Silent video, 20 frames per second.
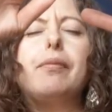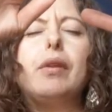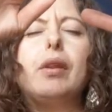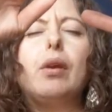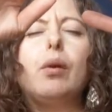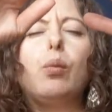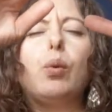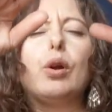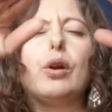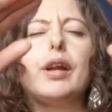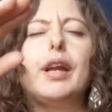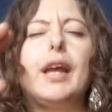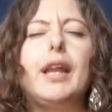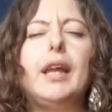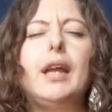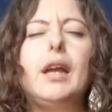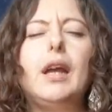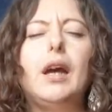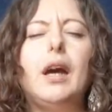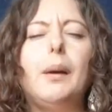We're
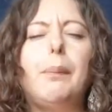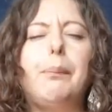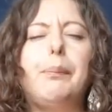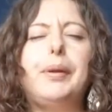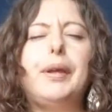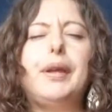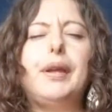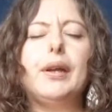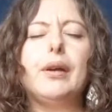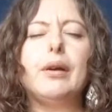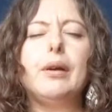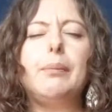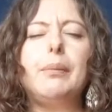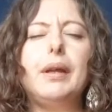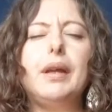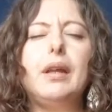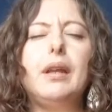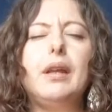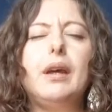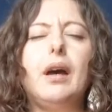getting a
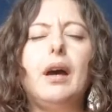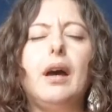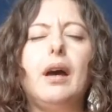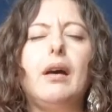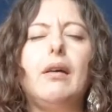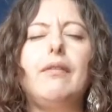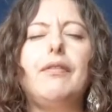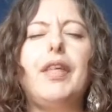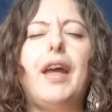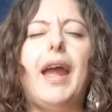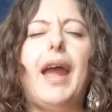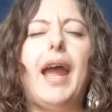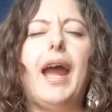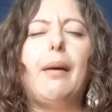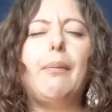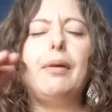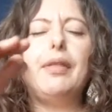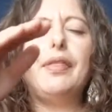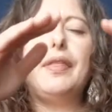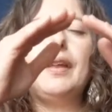pyramid of the
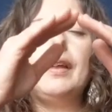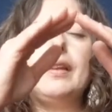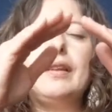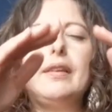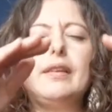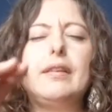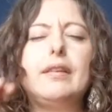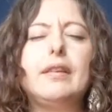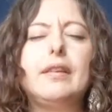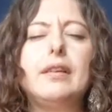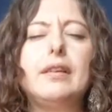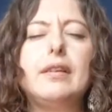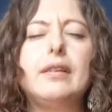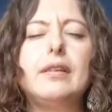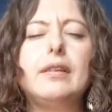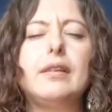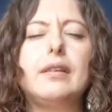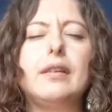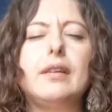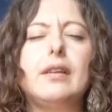amethyst
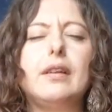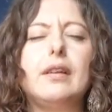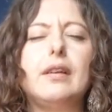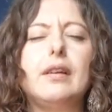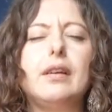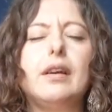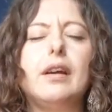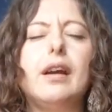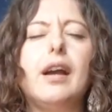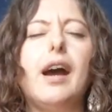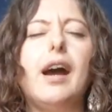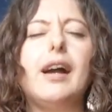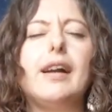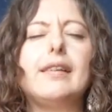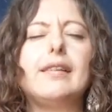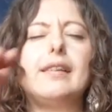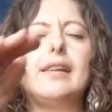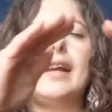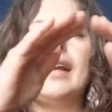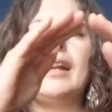
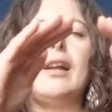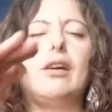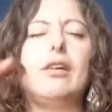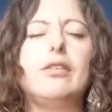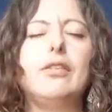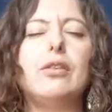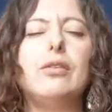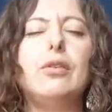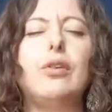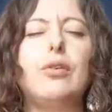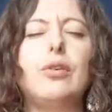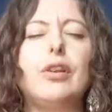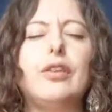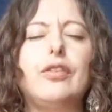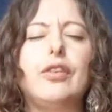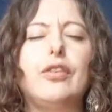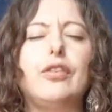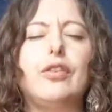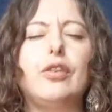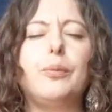cacoxenite, also known as
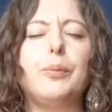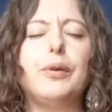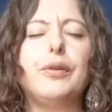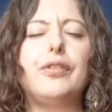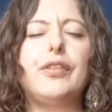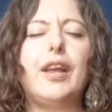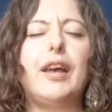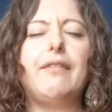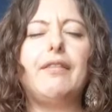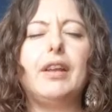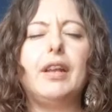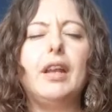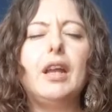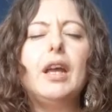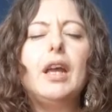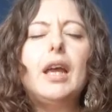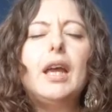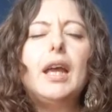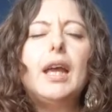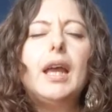the Super 7,
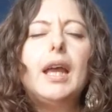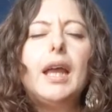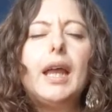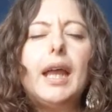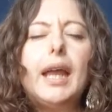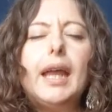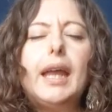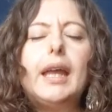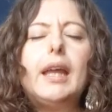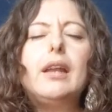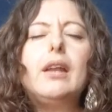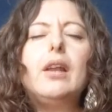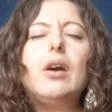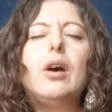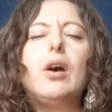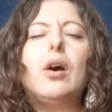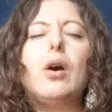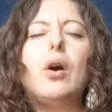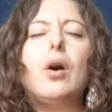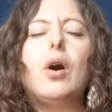in
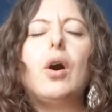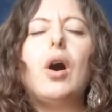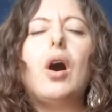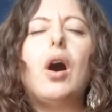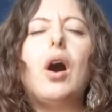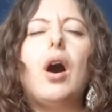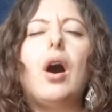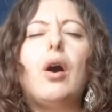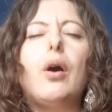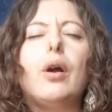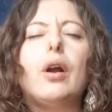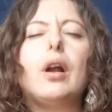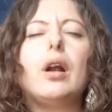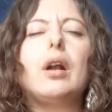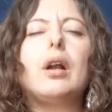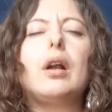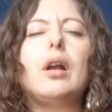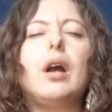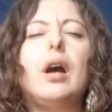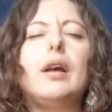
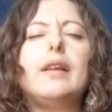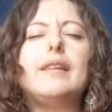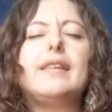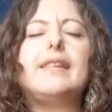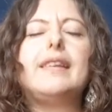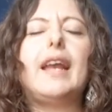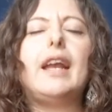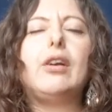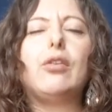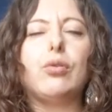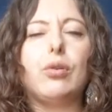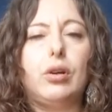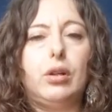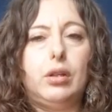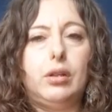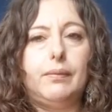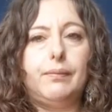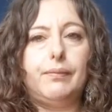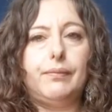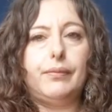our
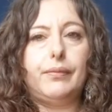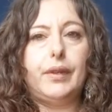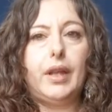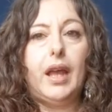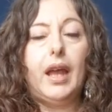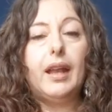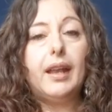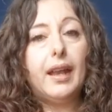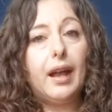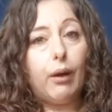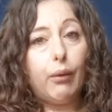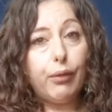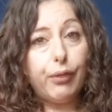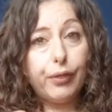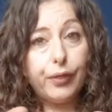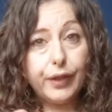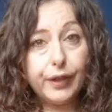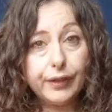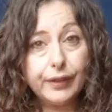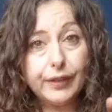sacral. Now,
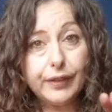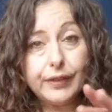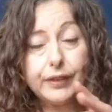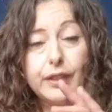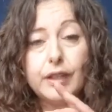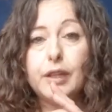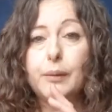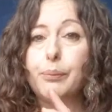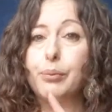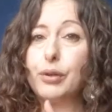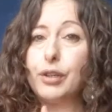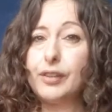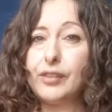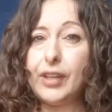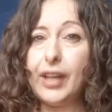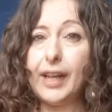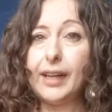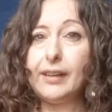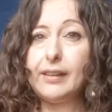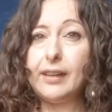this is going to
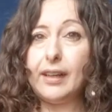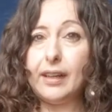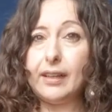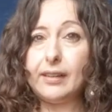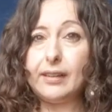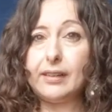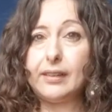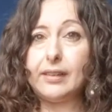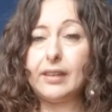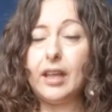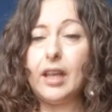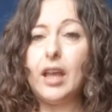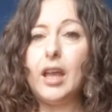protect us